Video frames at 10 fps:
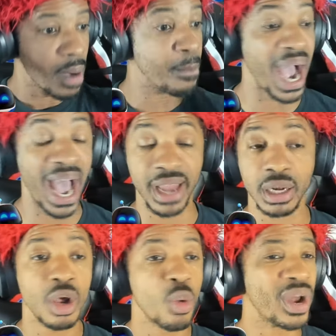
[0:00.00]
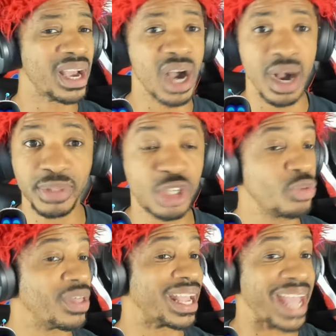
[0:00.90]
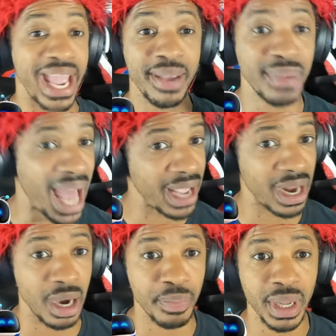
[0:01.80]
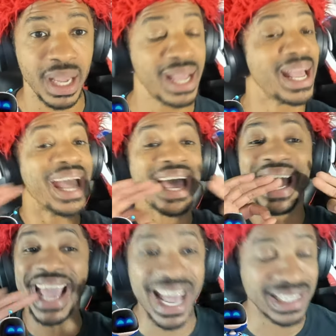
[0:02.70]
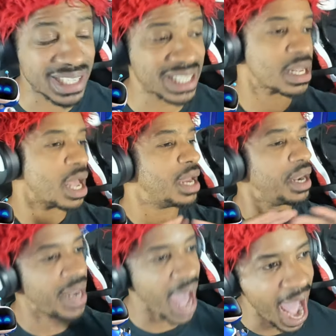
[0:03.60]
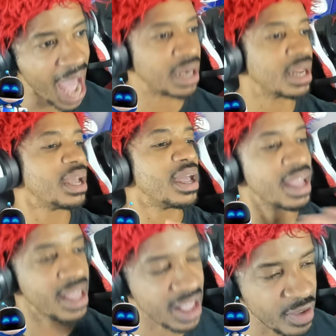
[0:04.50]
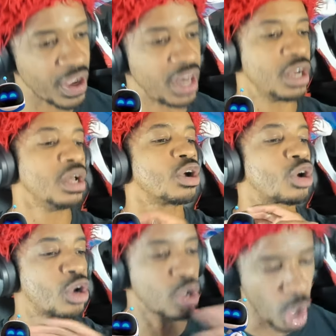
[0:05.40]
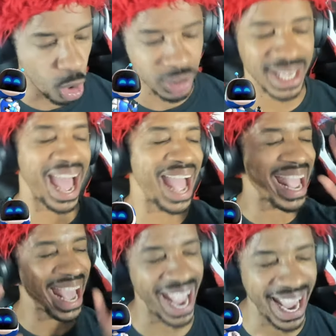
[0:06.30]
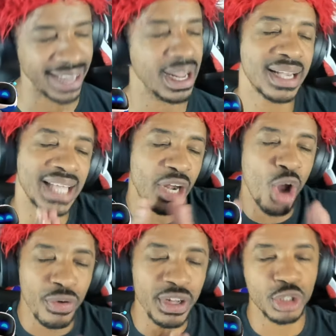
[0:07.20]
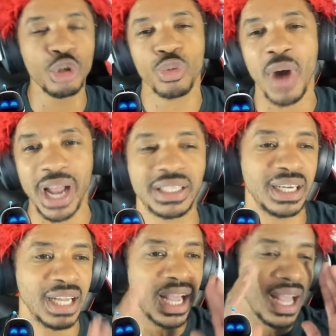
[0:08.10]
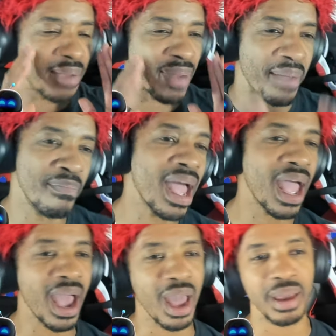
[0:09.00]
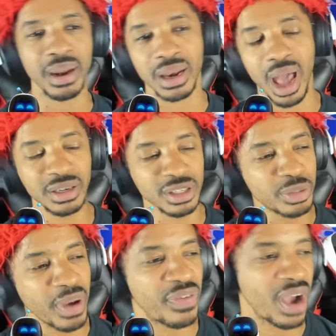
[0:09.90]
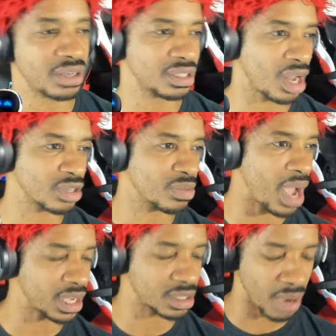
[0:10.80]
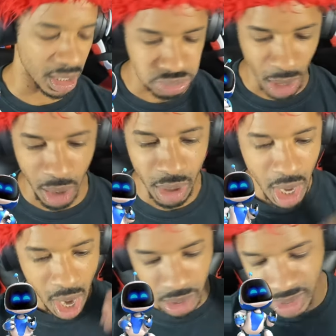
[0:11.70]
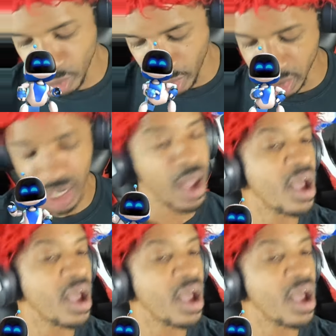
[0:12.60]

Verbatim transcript: But when it comes to the game lineup, it's not even close. And I hate, because I know there's dudes watching I'm like, man, I just spent $500 on my Xbox, bro. Spent 300